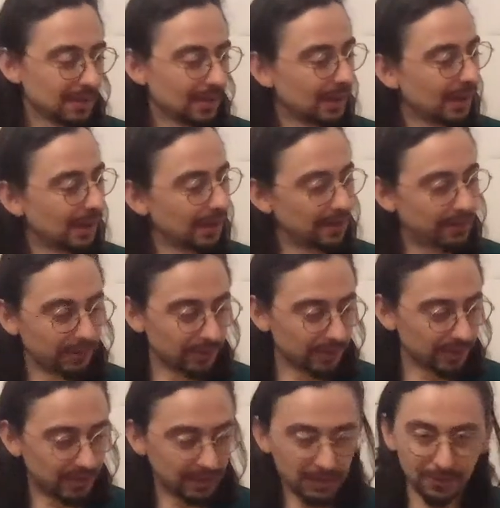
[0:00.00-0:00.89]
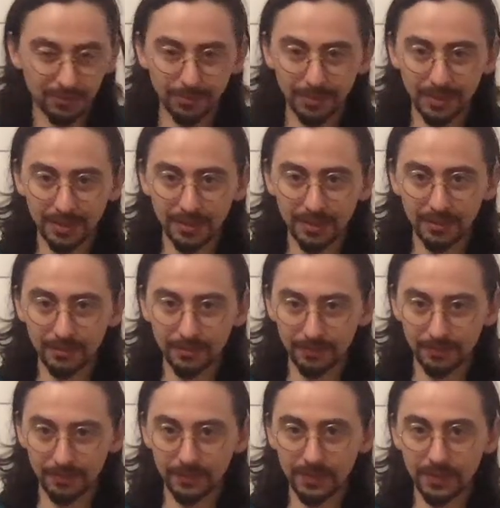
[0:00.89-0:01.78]
I thought I need to play
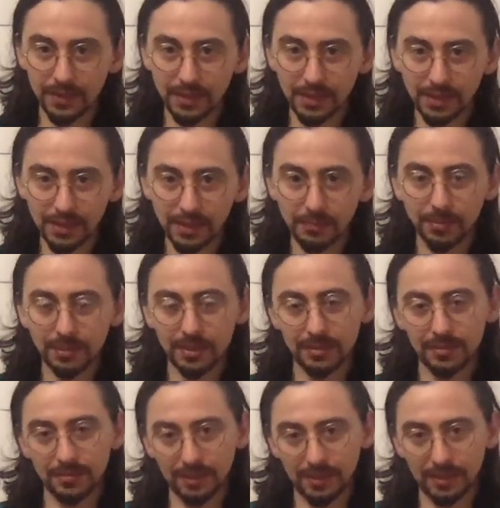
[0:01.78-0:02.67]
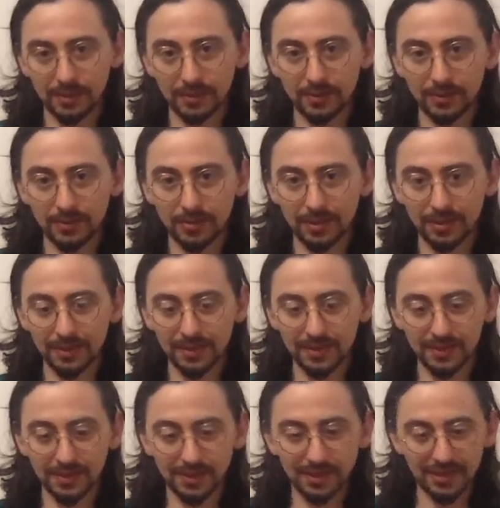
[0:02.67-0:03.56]
D, but I needed to play
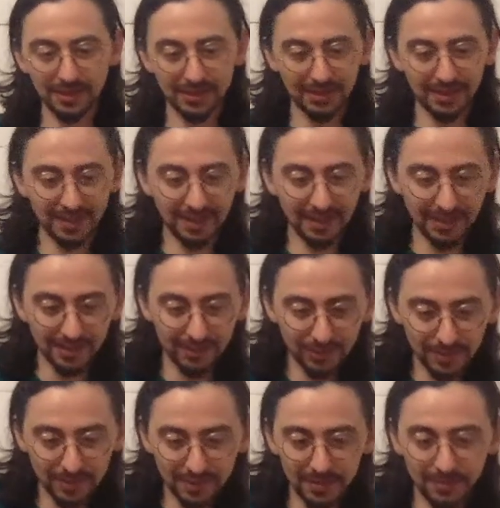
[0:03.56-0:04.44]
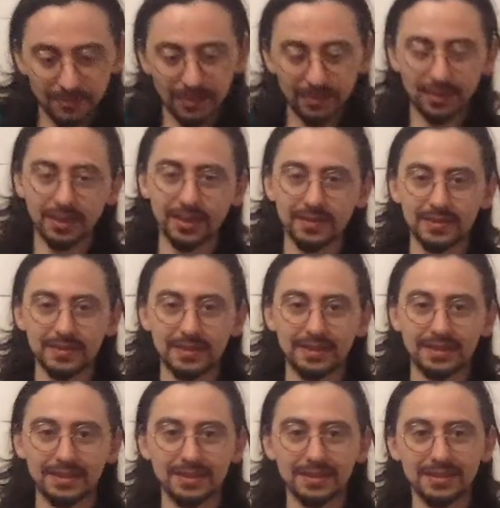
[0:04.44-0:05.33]
C, and then I noticed in the very last
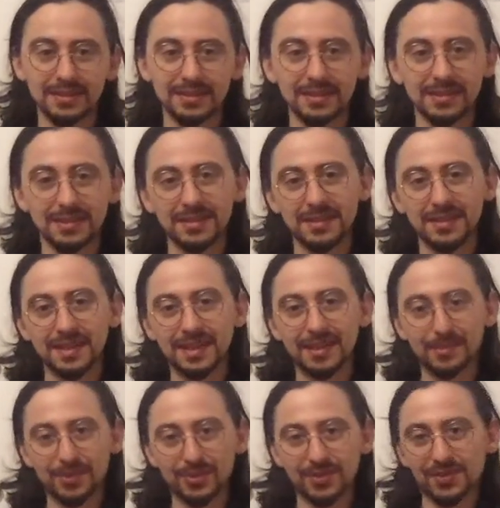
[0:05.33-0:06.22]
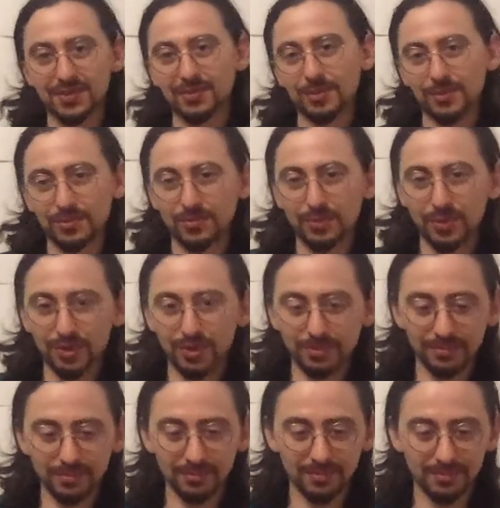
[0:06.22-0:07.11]
second. And because I was
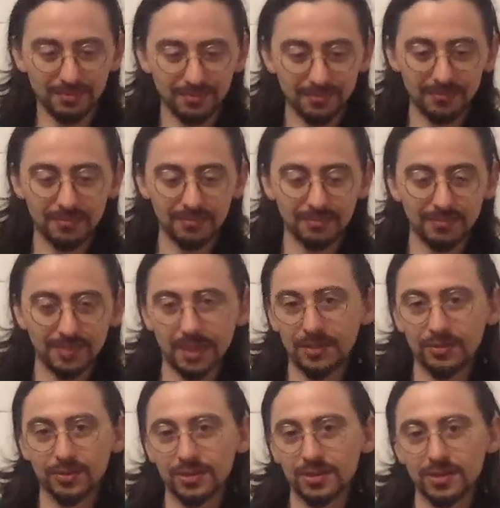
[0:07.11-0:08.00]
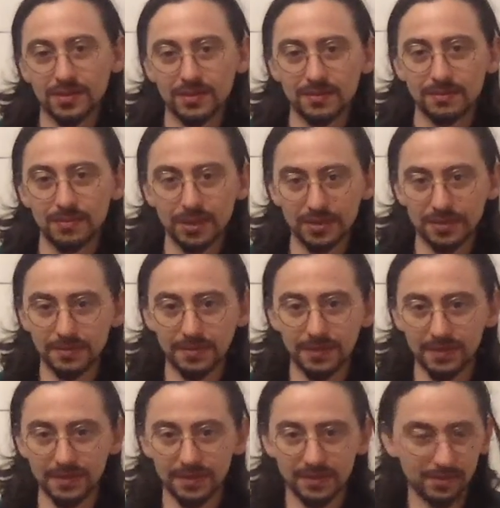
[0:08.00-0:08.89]
warm, I could adjust much
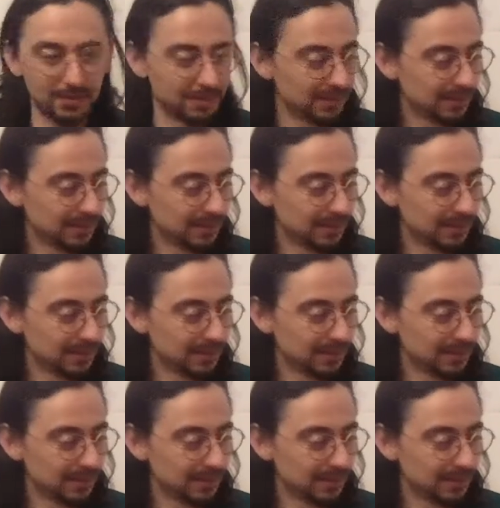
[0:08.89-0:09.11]
faster.